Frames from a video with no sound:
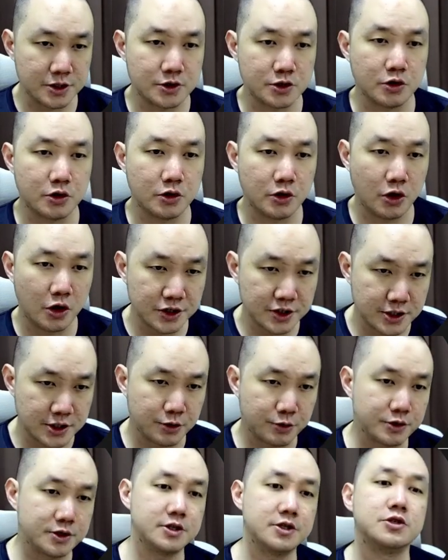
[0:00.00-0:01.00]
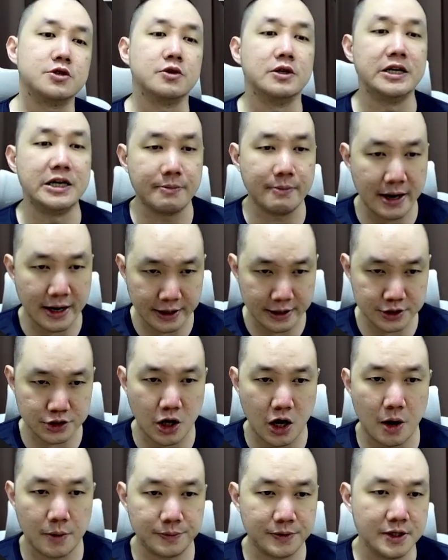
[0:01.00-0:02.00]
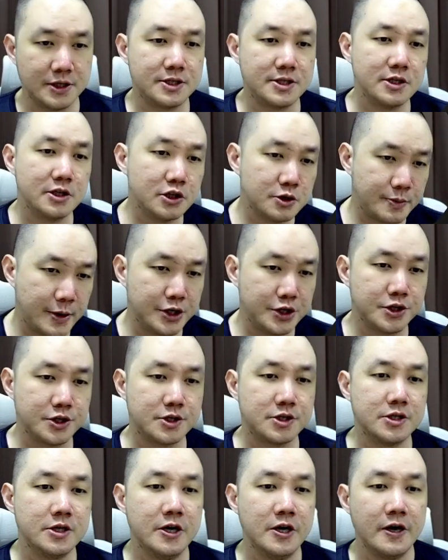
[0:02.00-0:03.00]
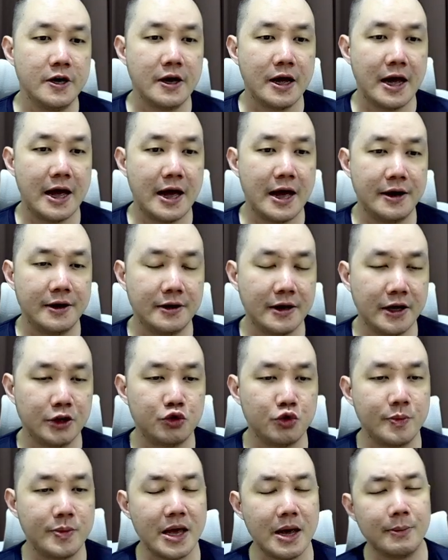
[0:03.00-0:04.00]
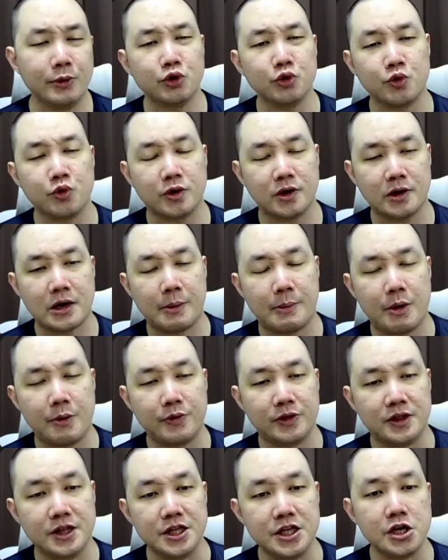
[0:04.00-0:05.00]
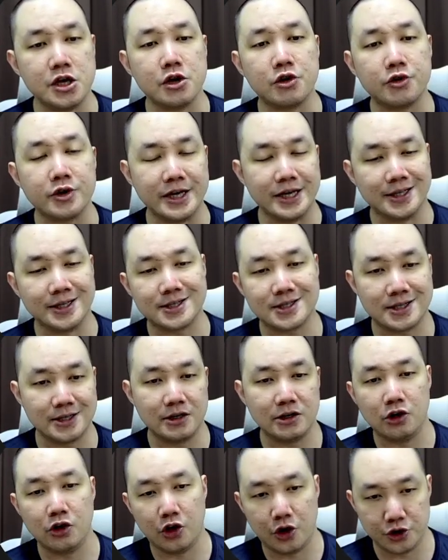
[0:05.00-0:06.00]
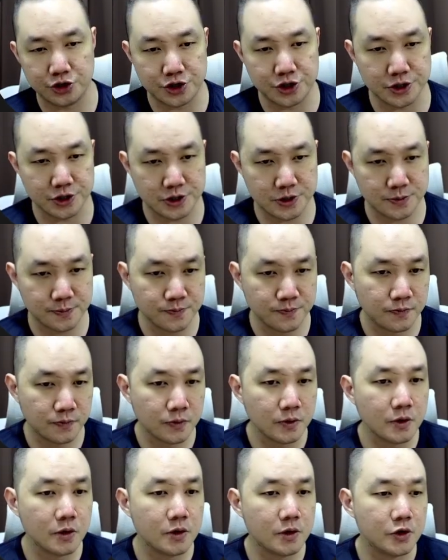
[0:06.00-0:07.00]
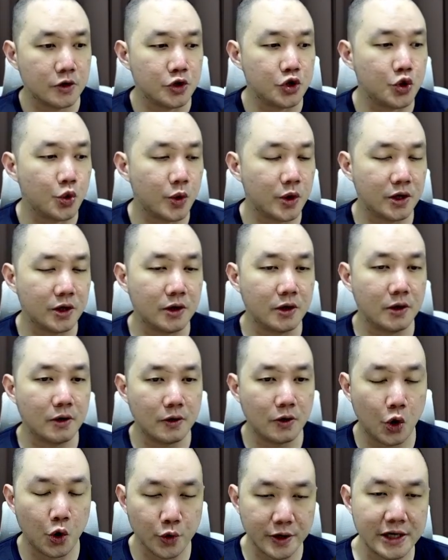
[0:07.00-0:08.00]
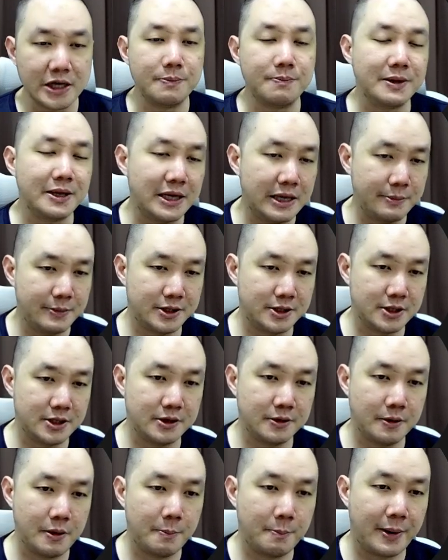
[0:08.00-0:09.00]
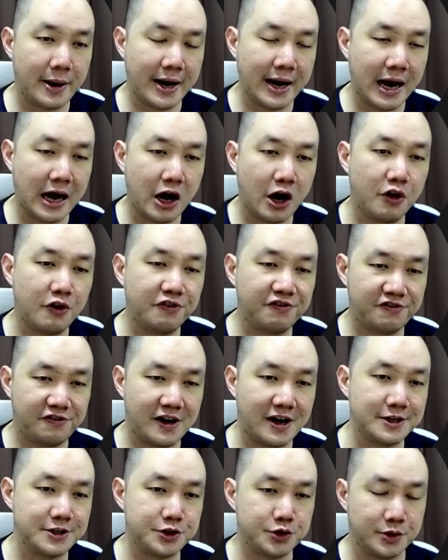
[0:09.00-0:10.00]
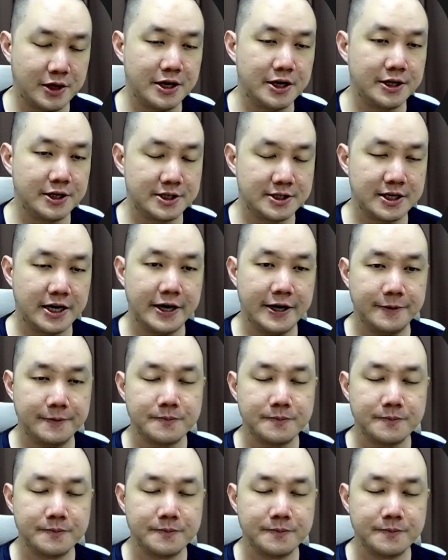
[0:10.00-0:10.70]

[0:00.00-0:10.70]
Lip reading: your launch sequences, your lead magnets, opt-in, sales pages, and to be able to come up with near instant launches. You will only be limited by how fast you can decide.